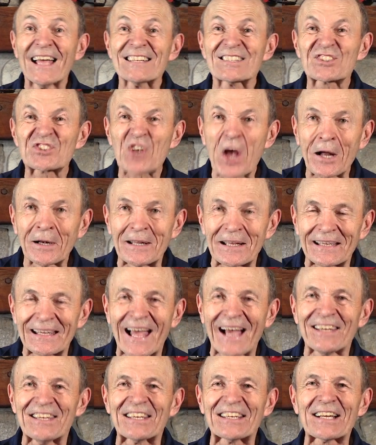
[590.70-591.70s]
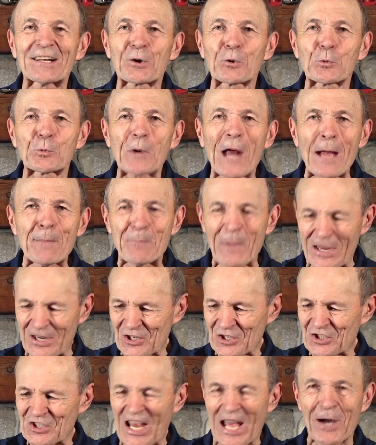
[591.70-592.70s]
sonic. Yeah, you get a
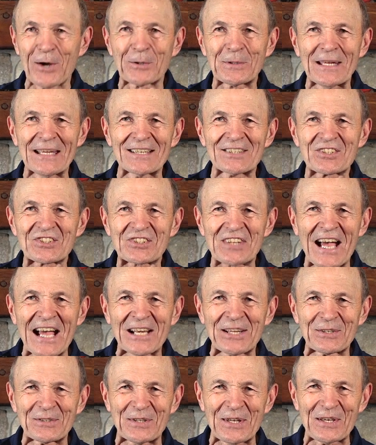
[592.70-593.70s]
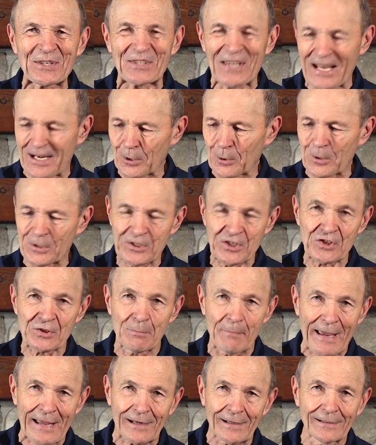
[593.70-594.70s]
rapping sound inside of this. And of course, it's
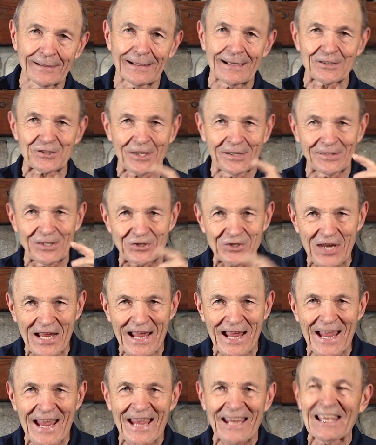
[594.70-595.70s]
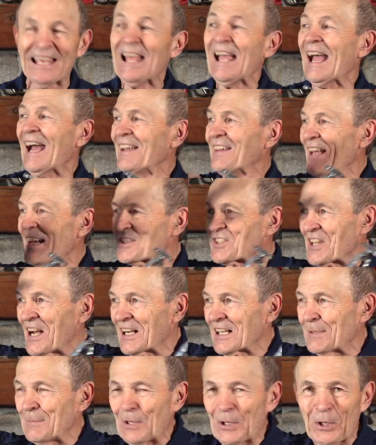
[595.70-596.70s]
metal and it's on the tank, and that
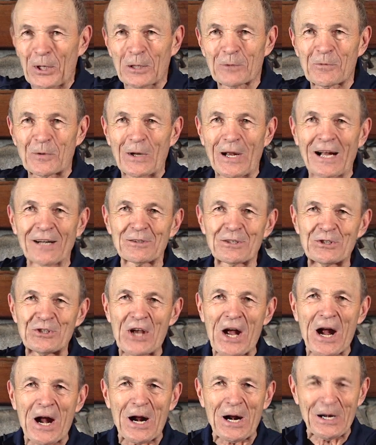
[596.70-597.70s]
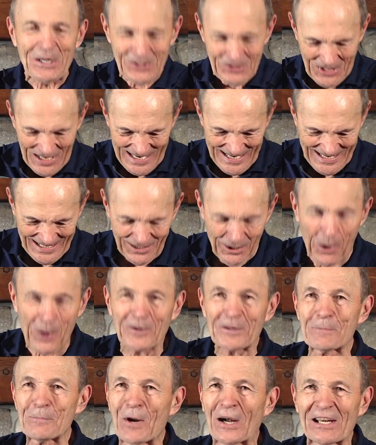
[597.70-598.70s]
sound can be heard for 100 yards. All
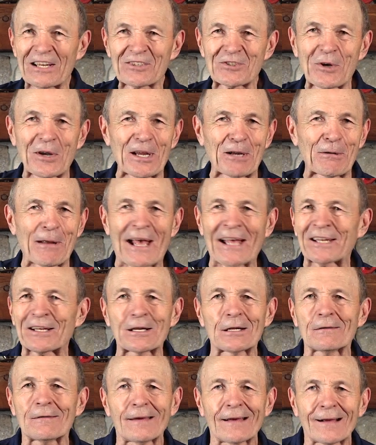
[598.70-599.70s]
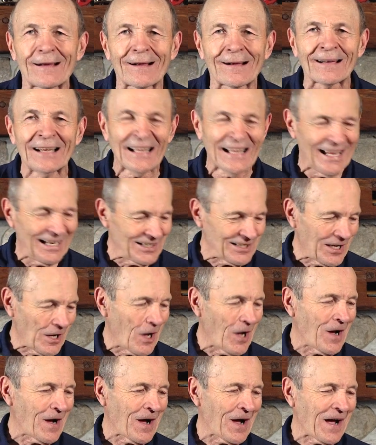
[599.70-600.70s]
your buddies know you ran out of air.
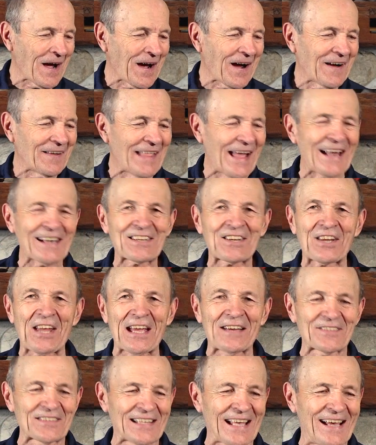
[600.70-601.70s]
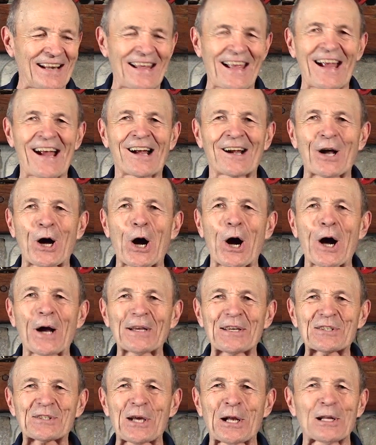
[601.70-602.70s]
Oh, that Kevin, that air
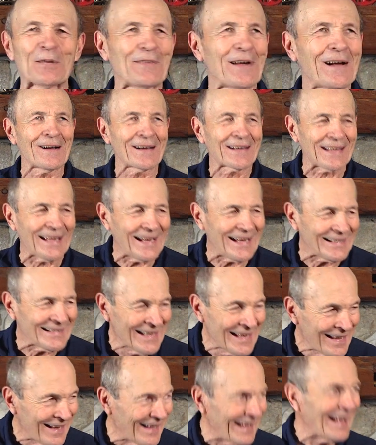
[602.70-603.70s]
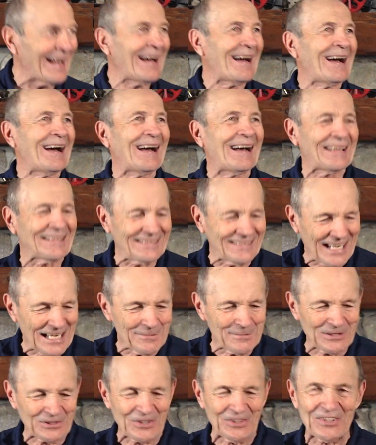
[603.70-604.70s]
hog, he's out of again. Ah,
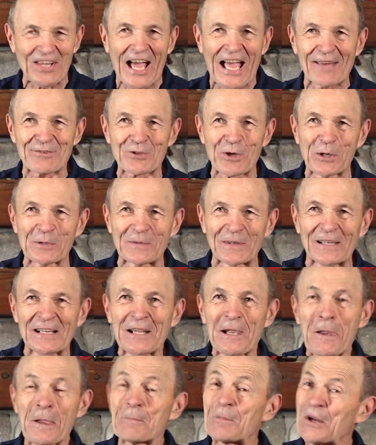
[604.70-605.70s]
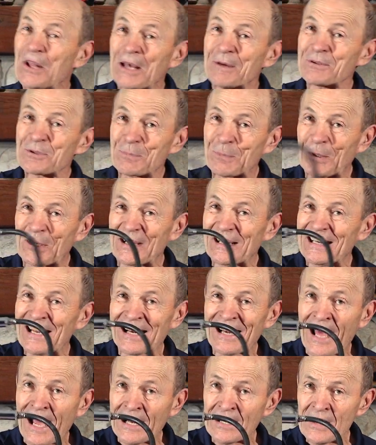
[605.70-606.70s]
damn it, the dive's over. But that was a pretty
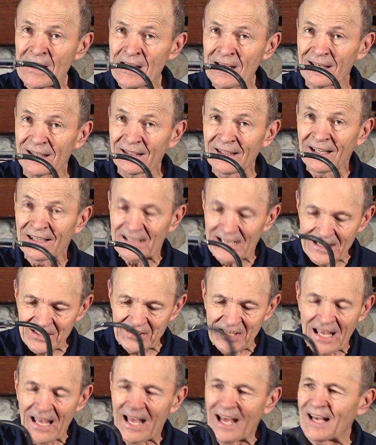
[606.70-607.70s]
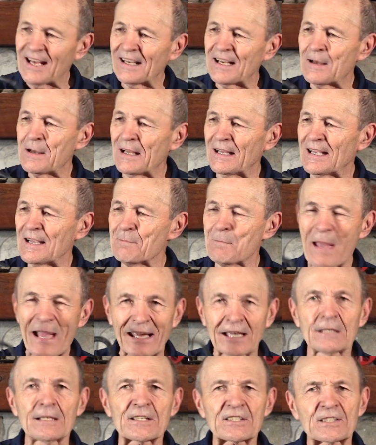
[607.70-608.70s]
neat idea. Yes, a
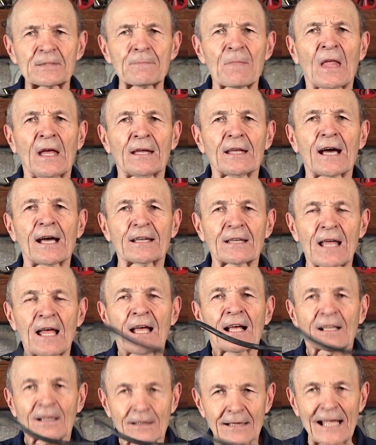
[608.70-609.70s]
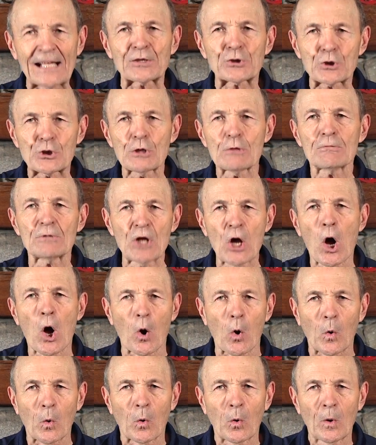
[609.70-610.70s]
mechanism that lets you
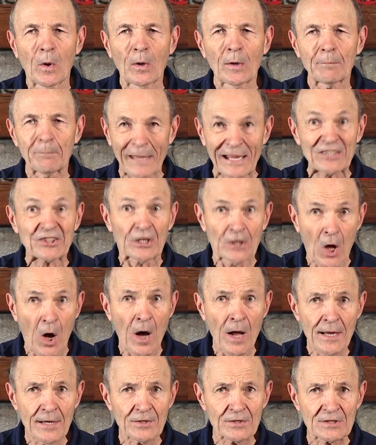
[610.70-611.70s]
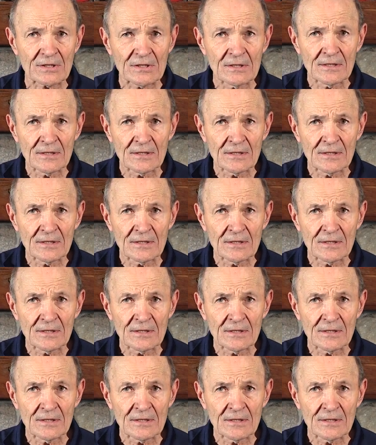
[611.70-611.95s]
know, makes a noise